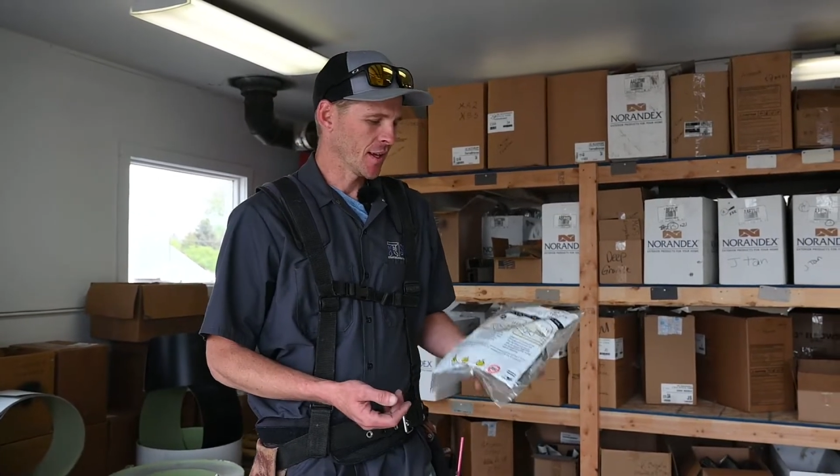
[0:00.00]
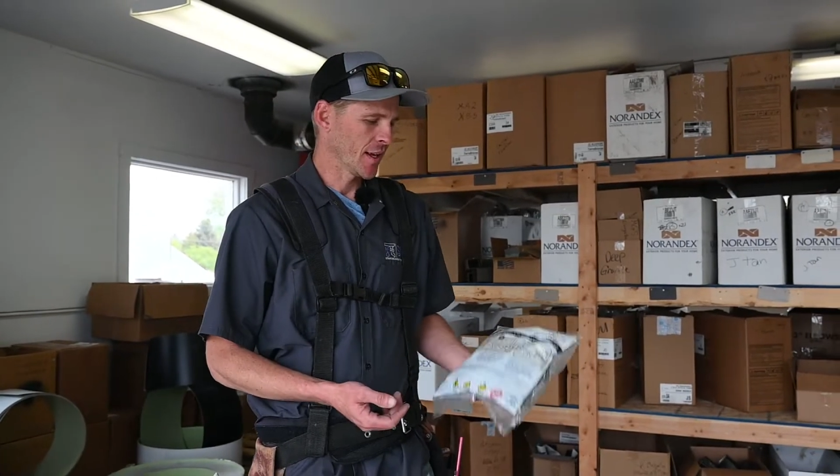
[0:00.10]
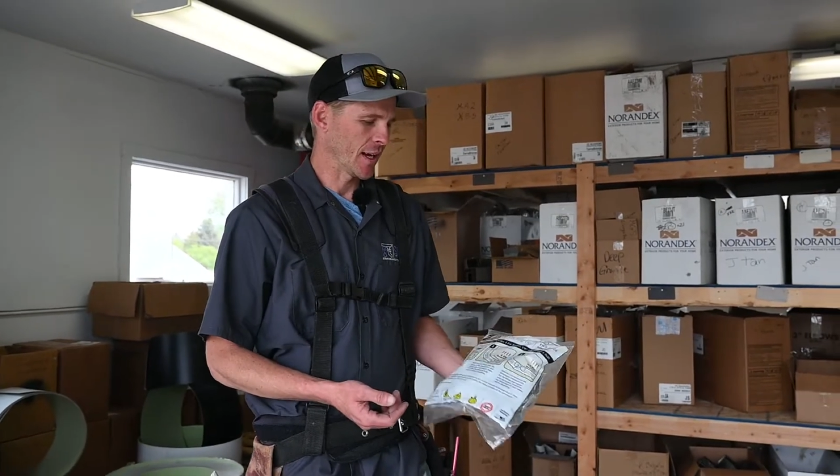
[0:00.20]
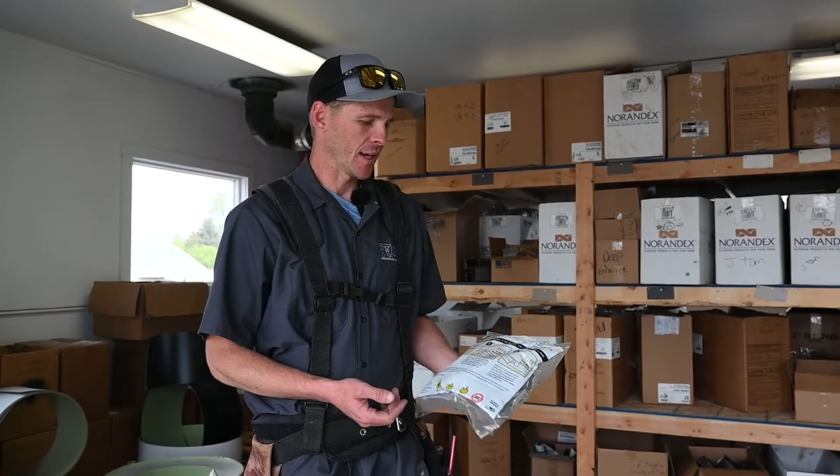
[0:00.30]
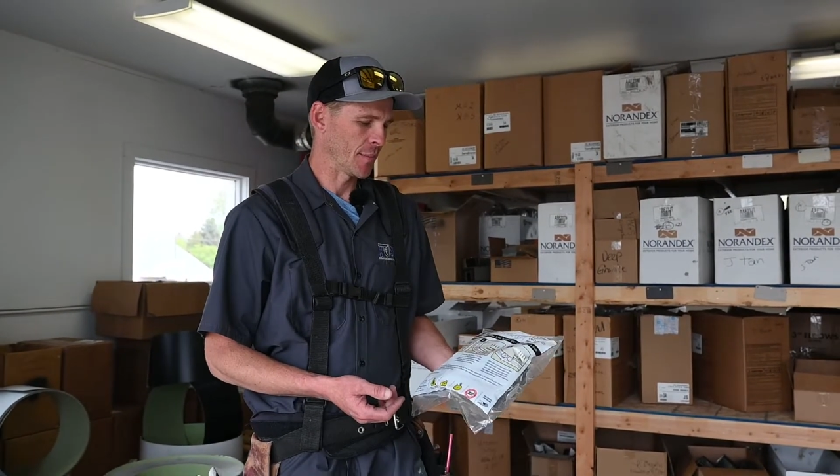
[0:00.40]

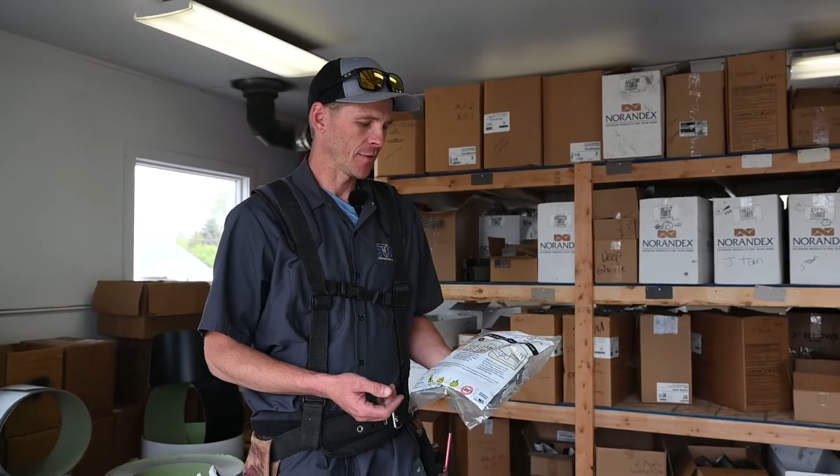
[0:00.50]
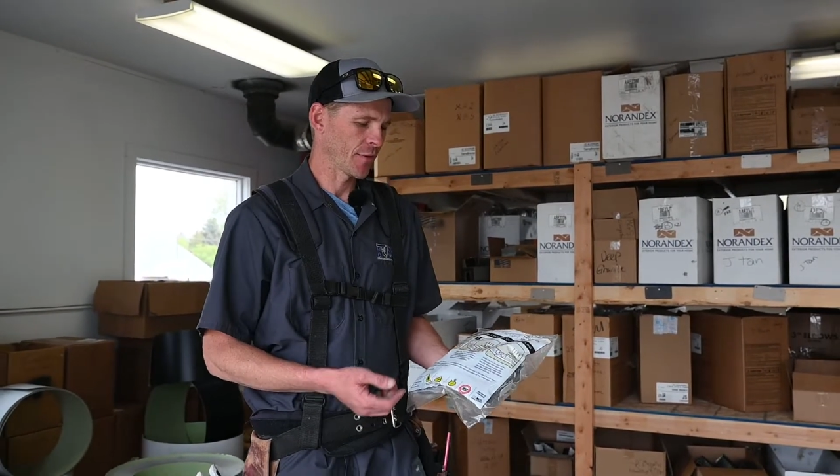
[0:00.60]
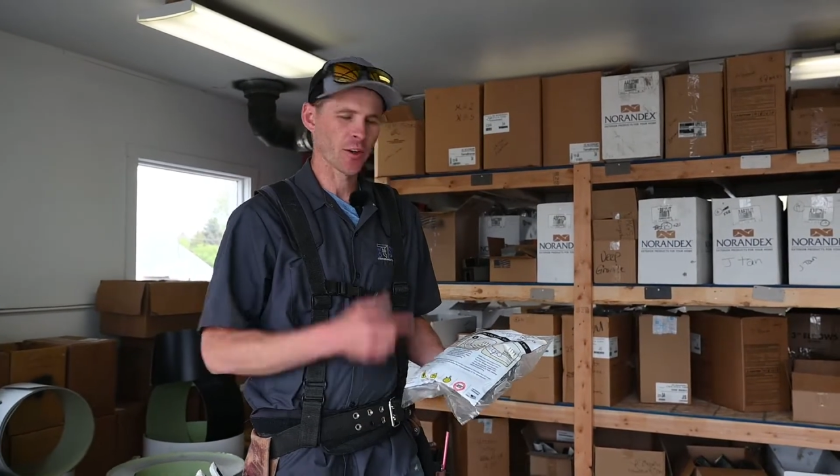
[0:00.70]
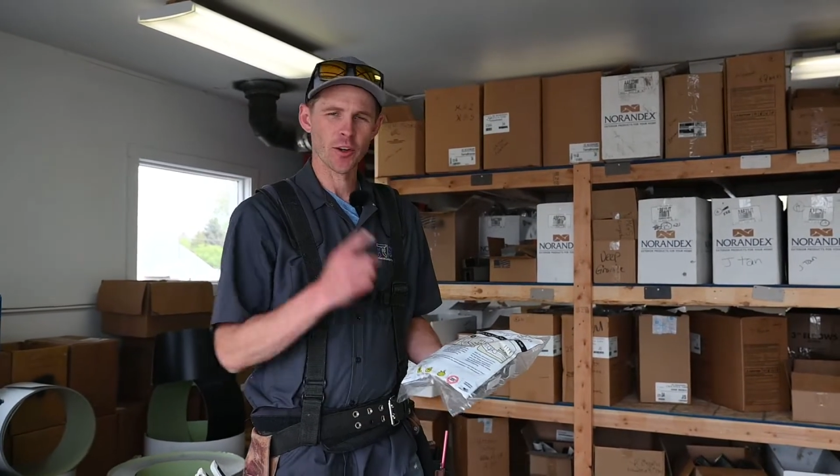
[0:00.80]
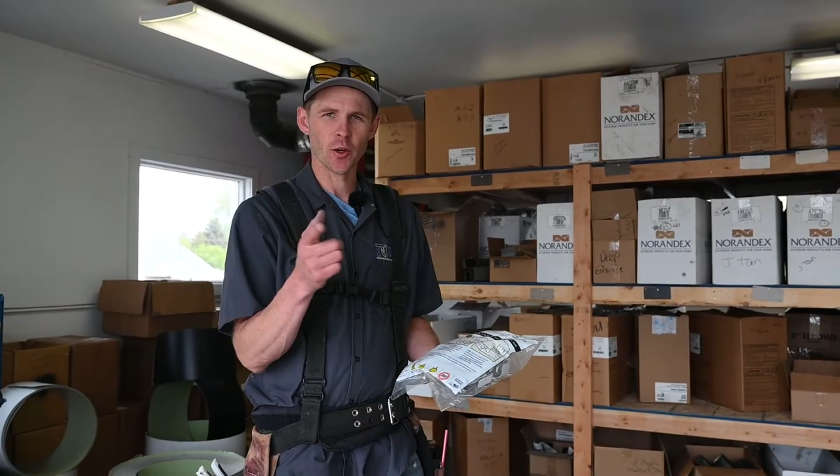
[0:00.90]

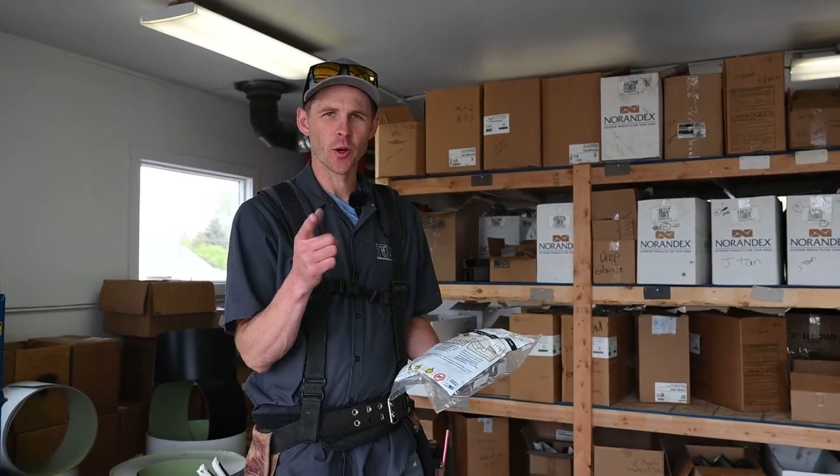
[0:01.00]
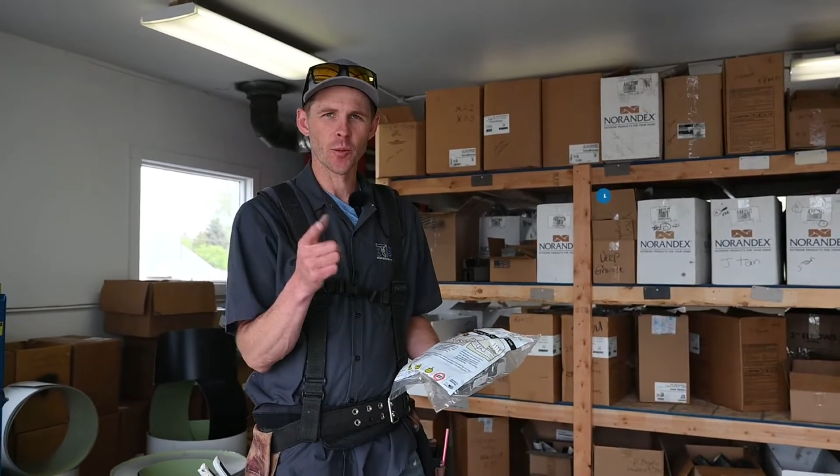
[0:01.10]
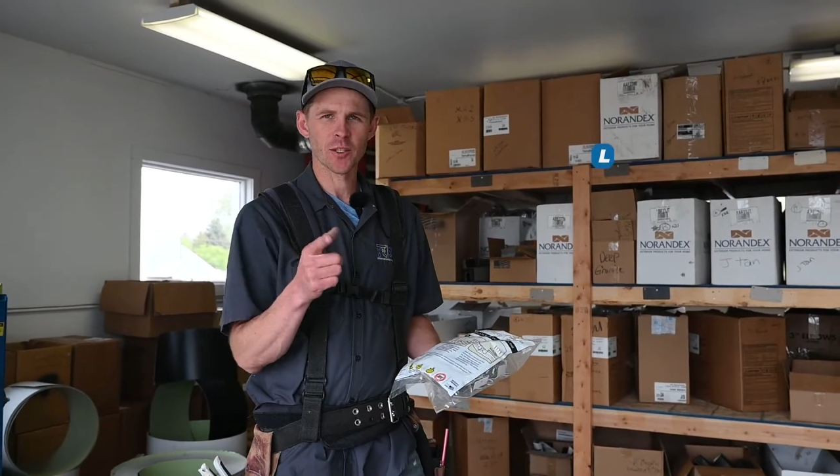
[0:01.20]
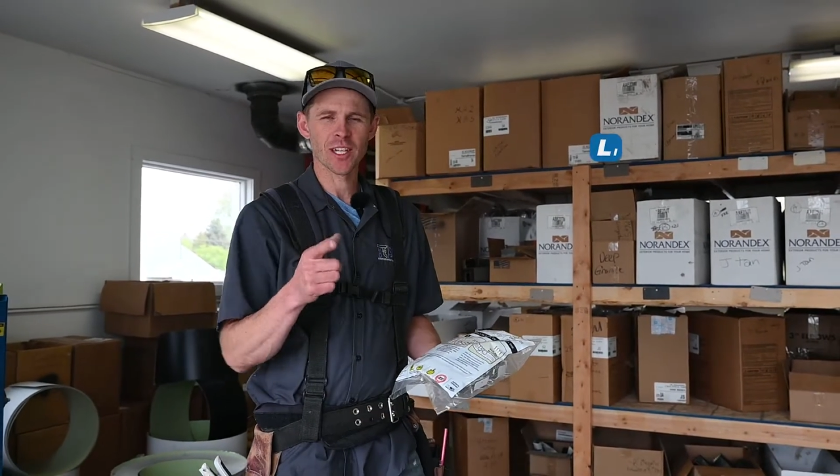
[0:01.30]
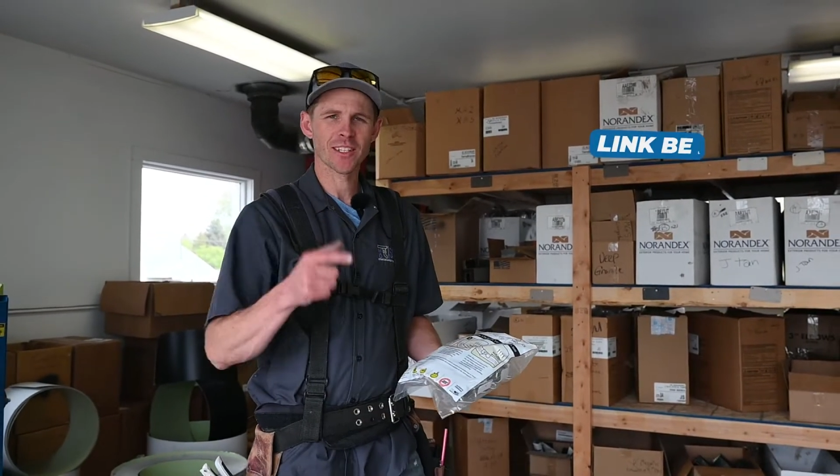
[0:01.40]
For you
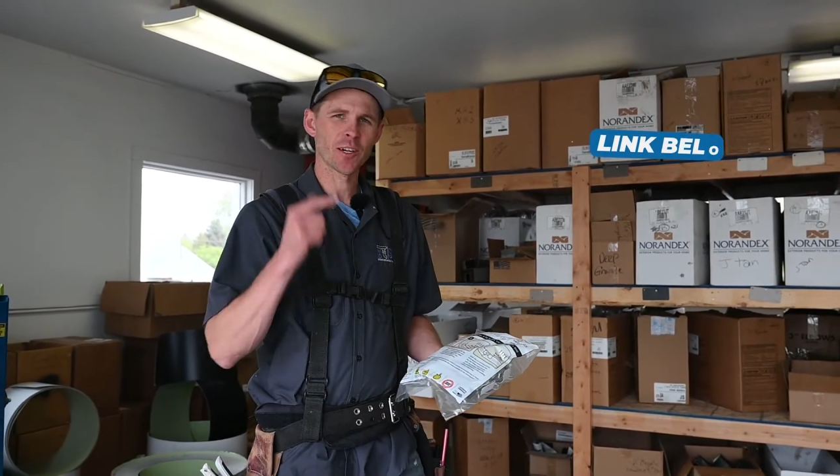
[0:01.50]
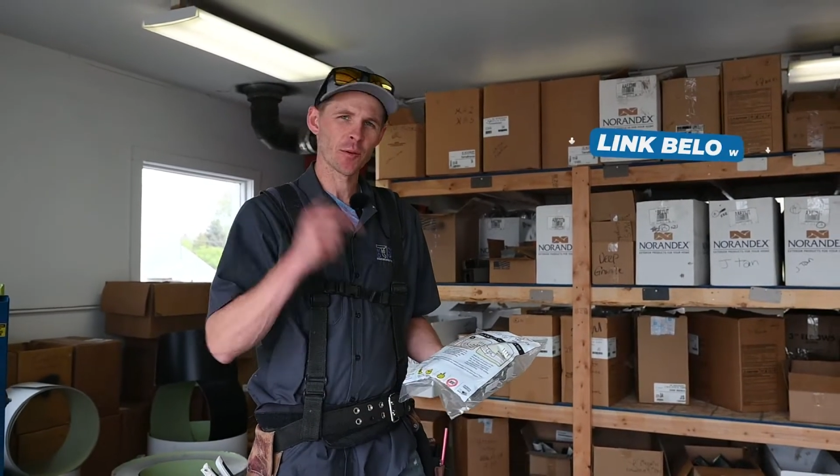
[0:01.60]
homeowners out there,